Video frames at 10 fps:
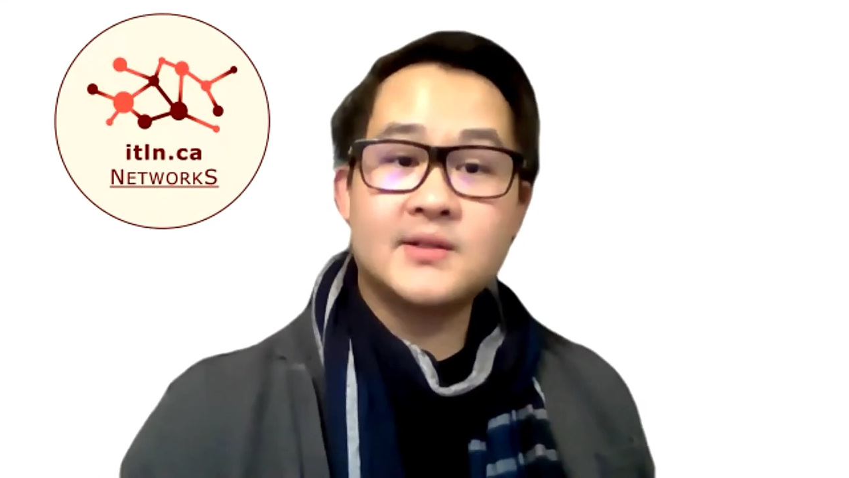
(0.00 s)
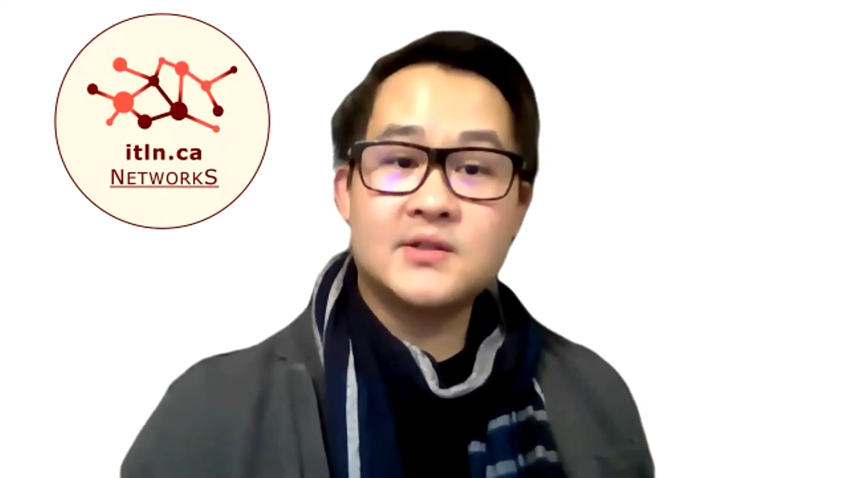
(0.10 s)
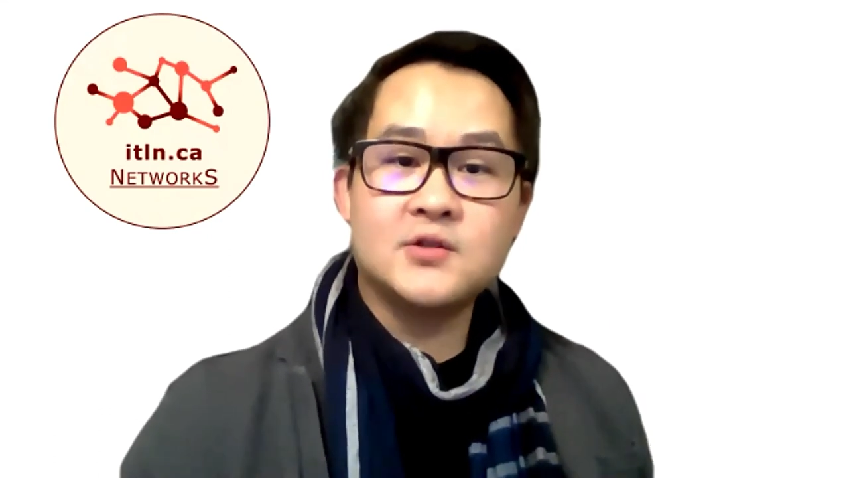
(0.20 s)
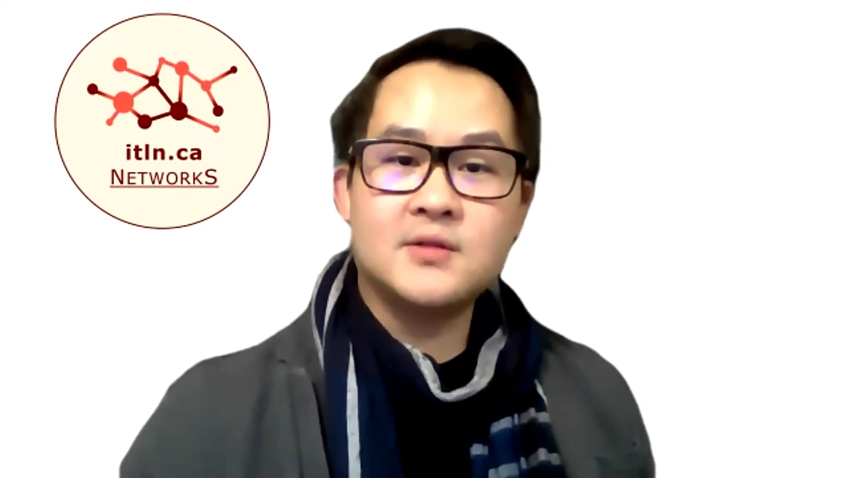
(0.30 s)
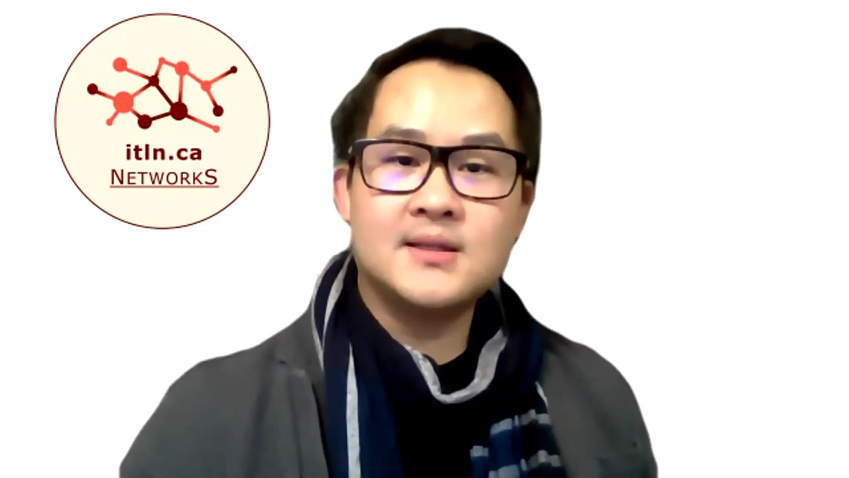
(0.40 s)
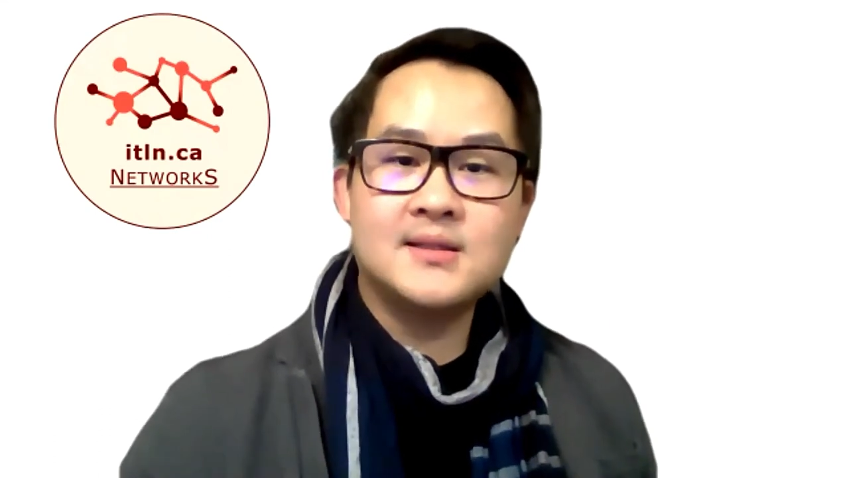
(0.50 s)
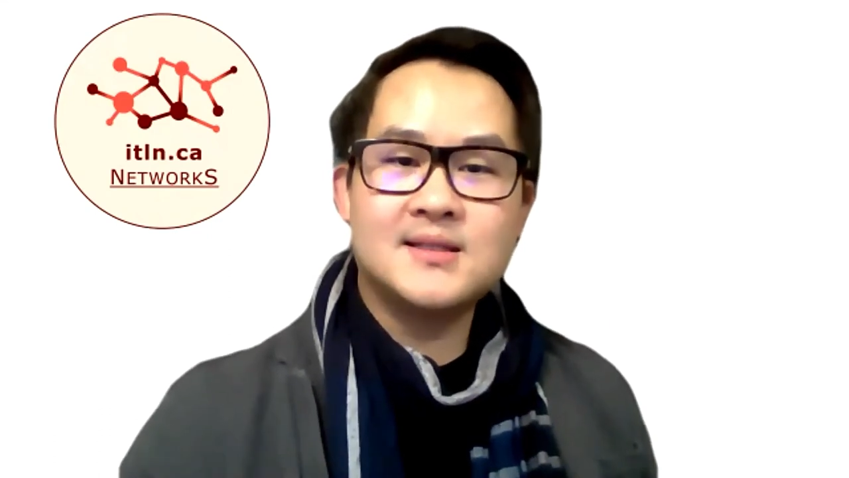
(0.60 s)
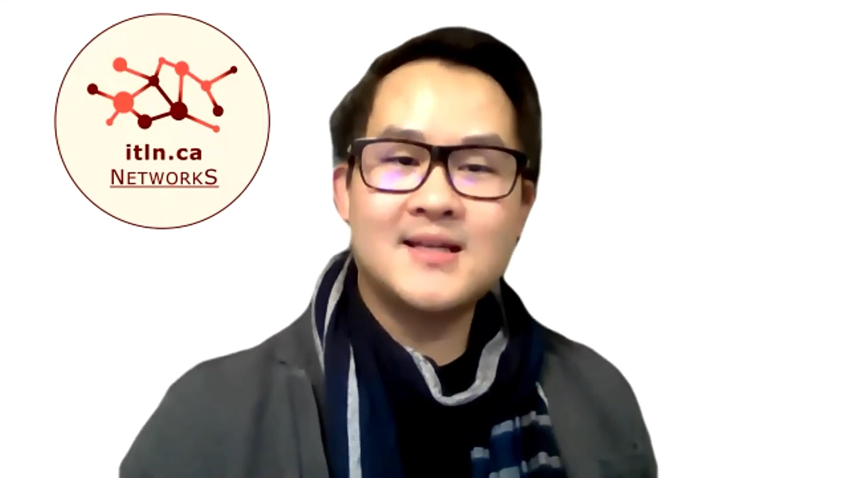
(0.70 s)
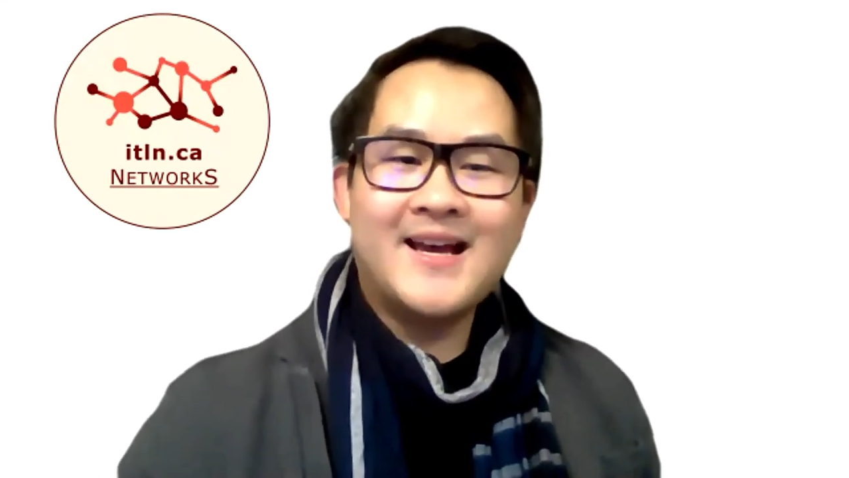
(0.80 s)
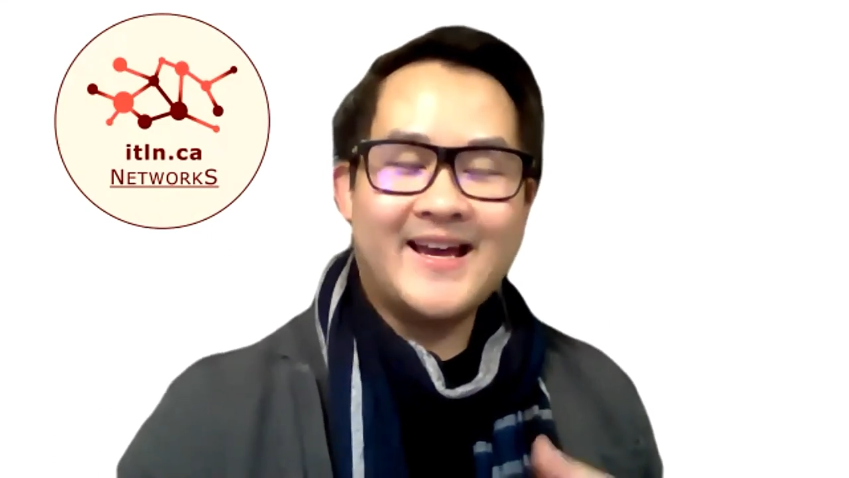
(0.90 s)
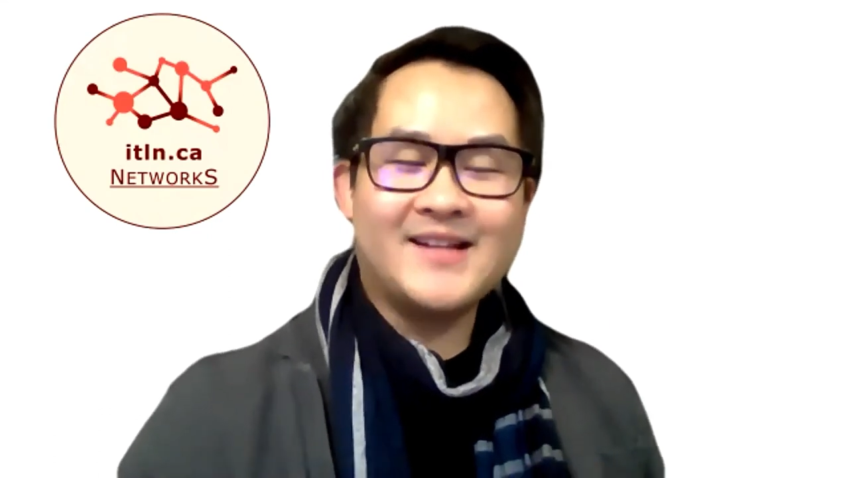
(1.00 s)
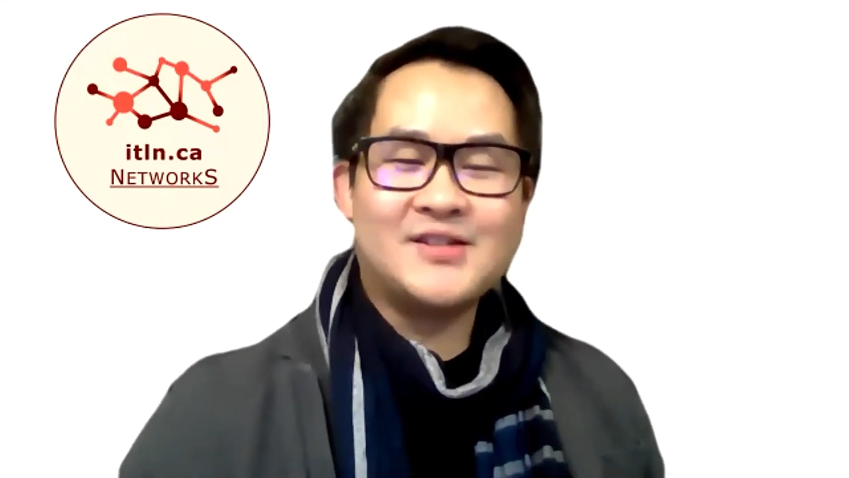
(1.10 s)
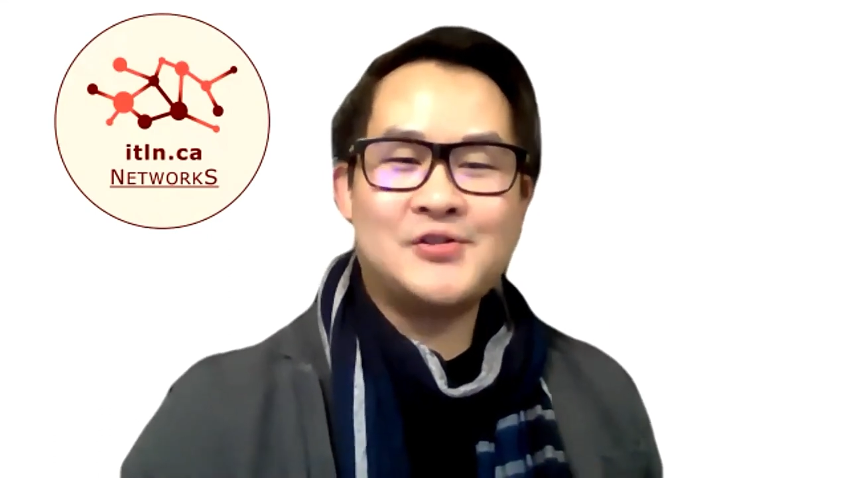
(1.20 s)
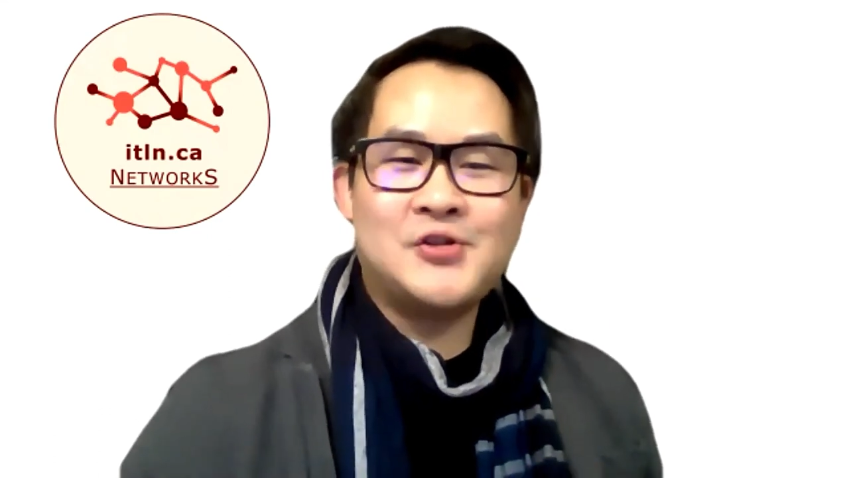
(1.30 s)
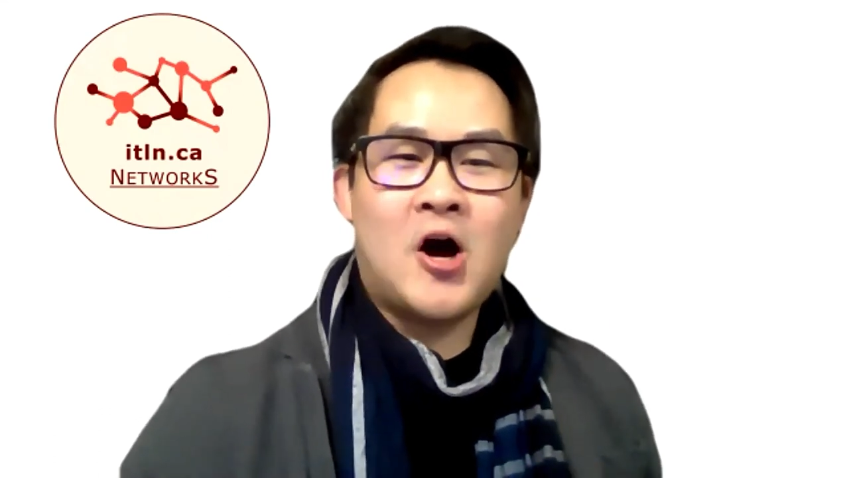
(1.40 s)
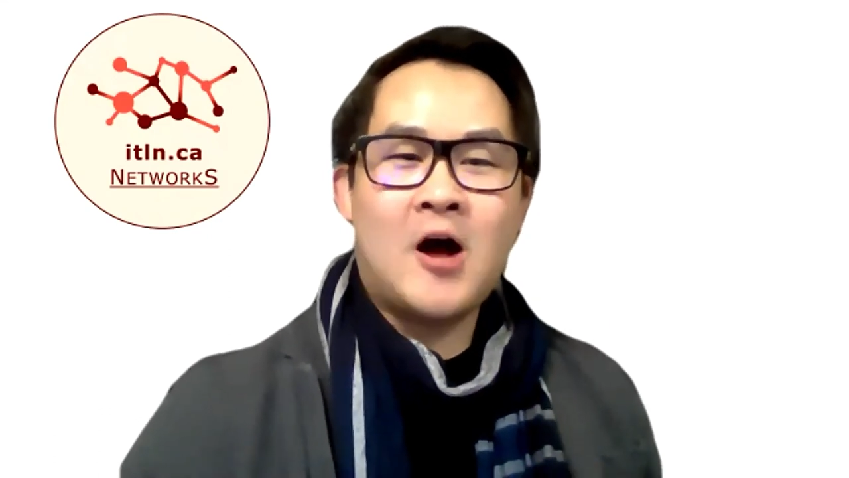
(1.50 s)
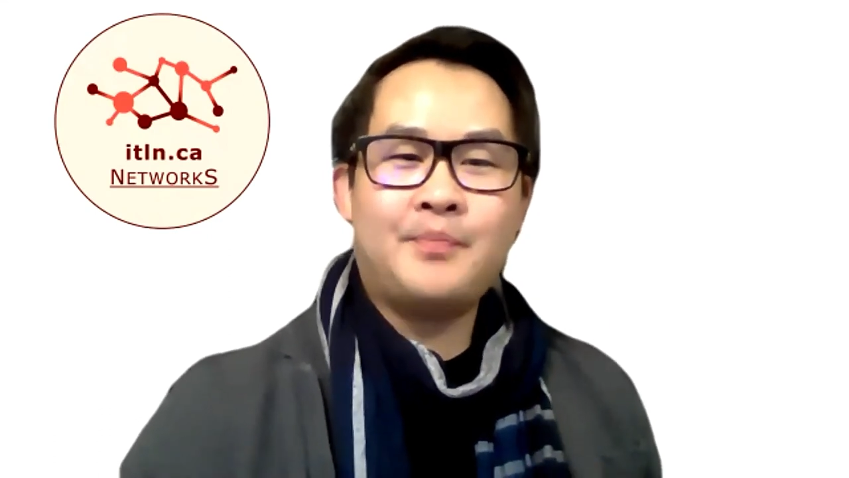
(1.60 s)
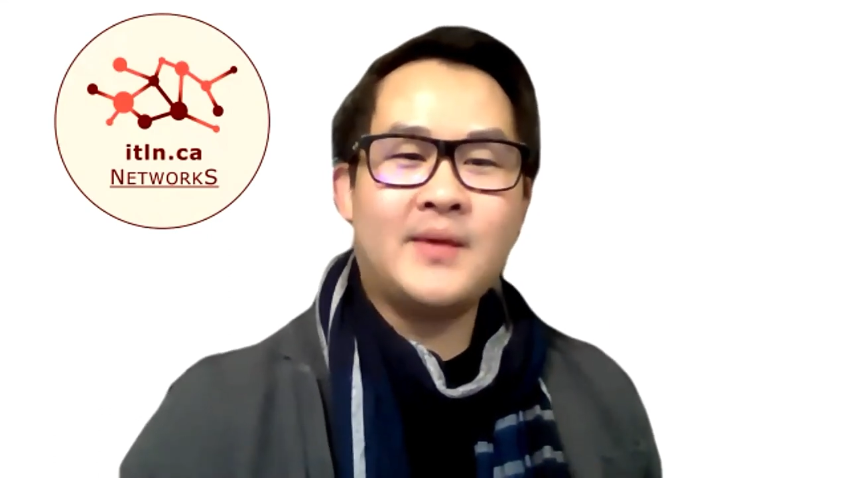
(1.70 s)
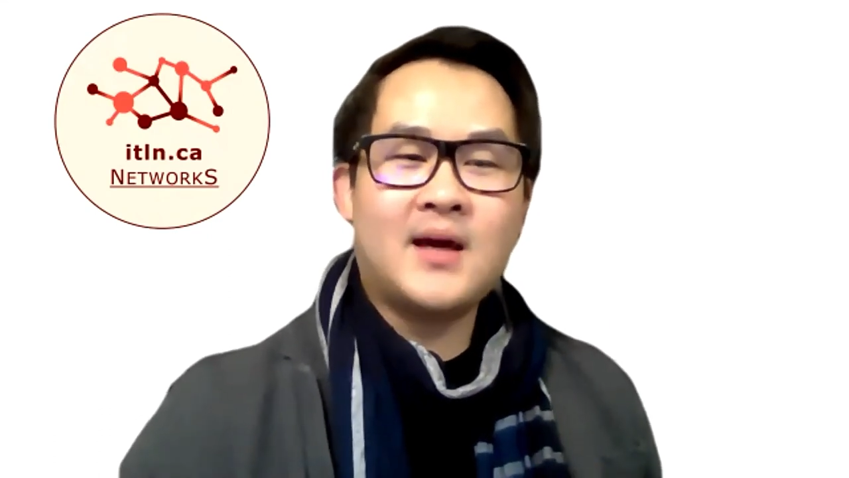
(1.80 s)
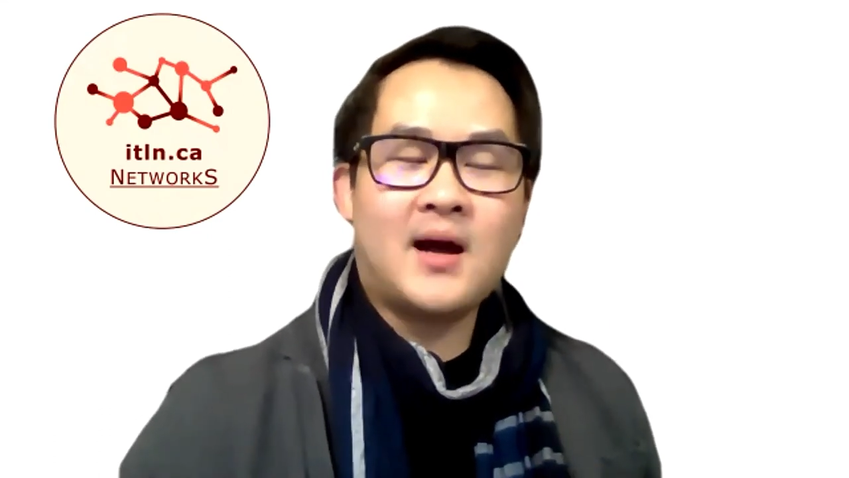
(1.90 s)
students, it's not
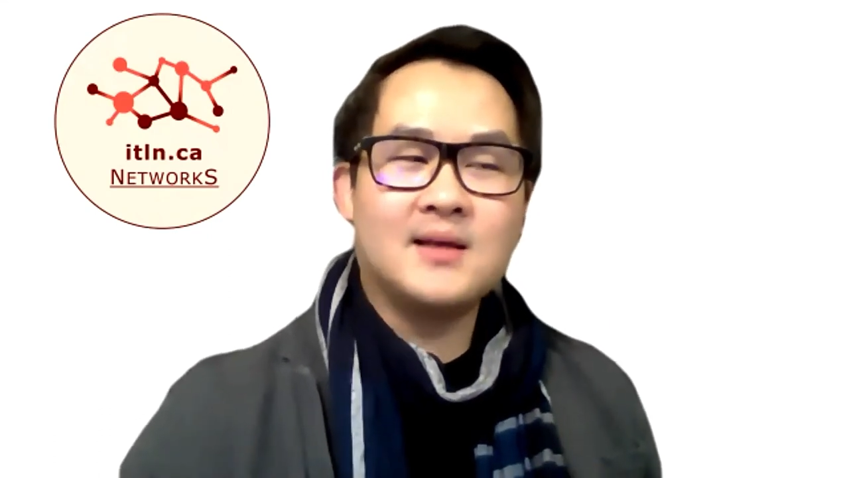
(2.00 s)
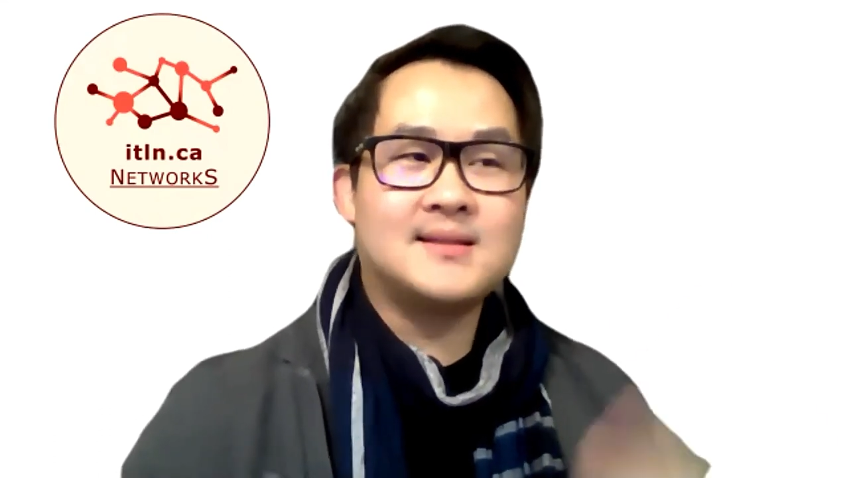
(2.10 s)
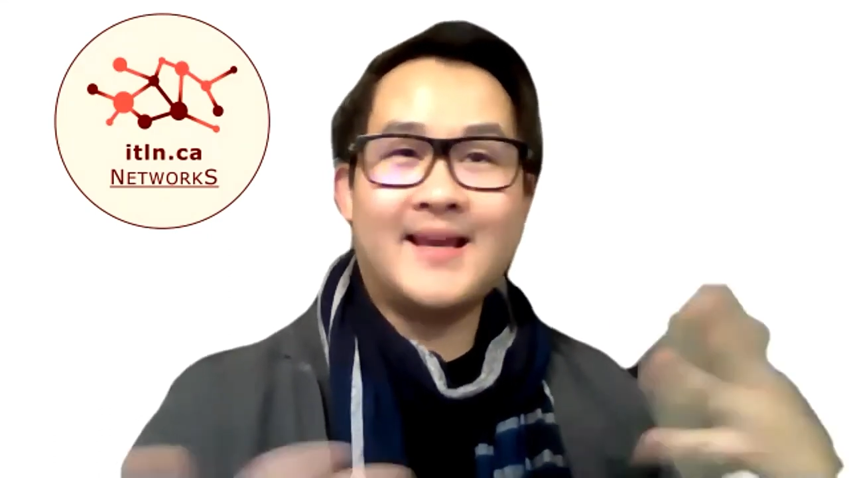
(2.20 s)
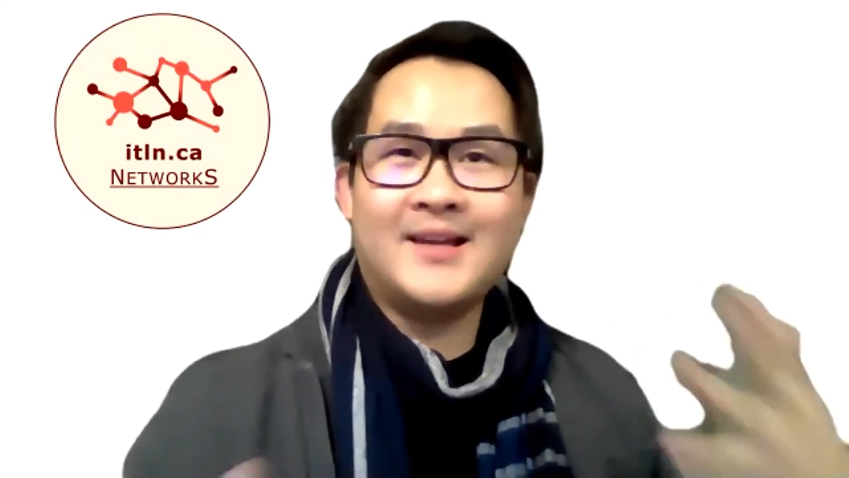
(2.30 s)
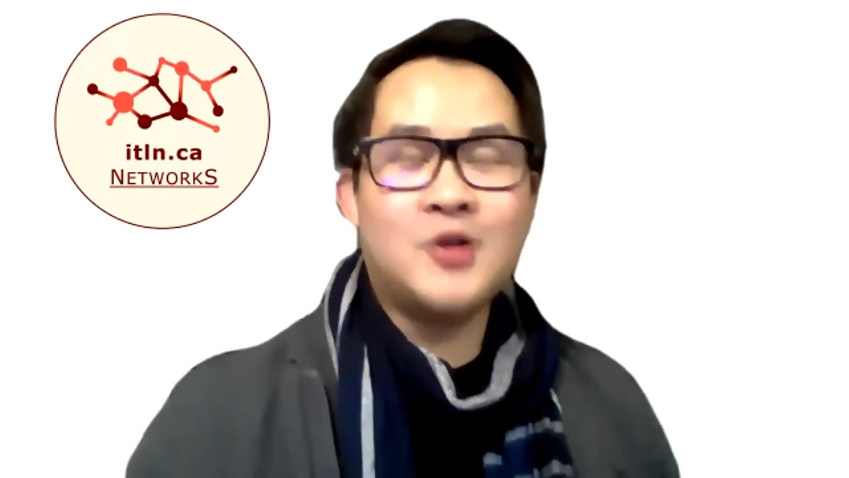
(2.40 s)
because they